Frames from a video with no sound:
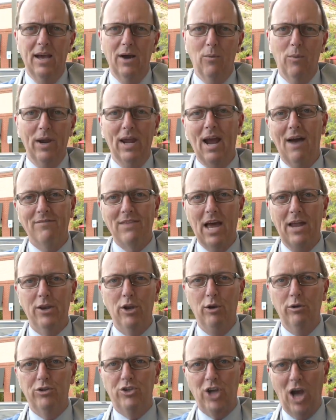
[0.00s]
We have that
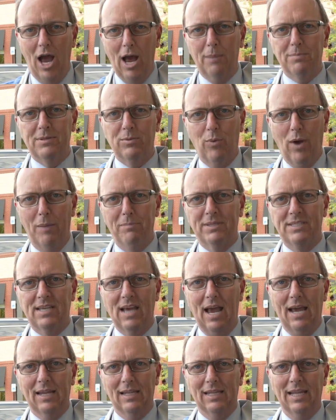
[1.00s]
new jobs
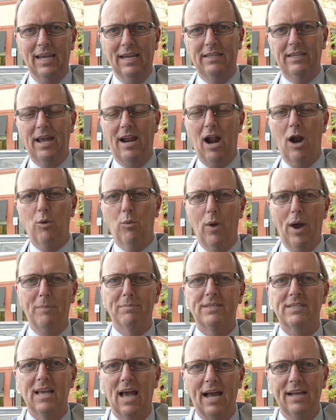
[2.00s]
website linked at our
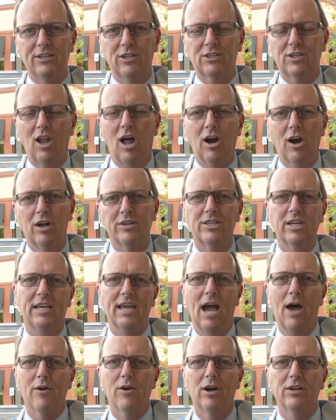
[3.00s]
website. Just log on to
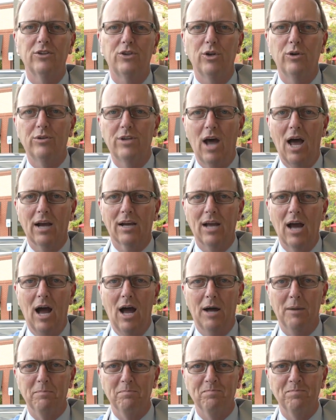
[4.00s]

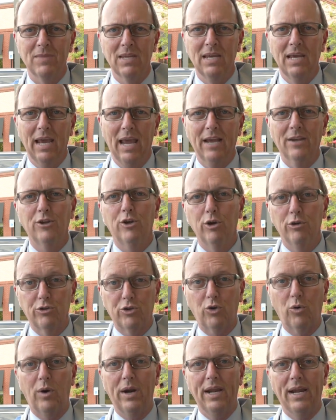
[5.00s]
counton2.com. In Goose
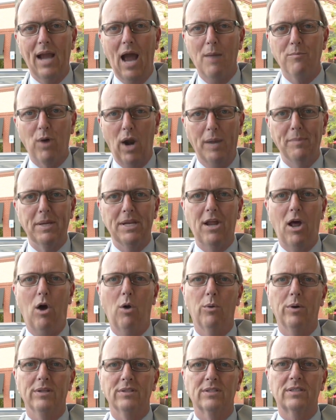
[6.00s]
Creek, I'm Raymond
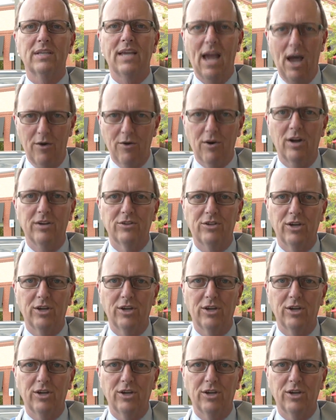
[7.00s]
Owens, Count On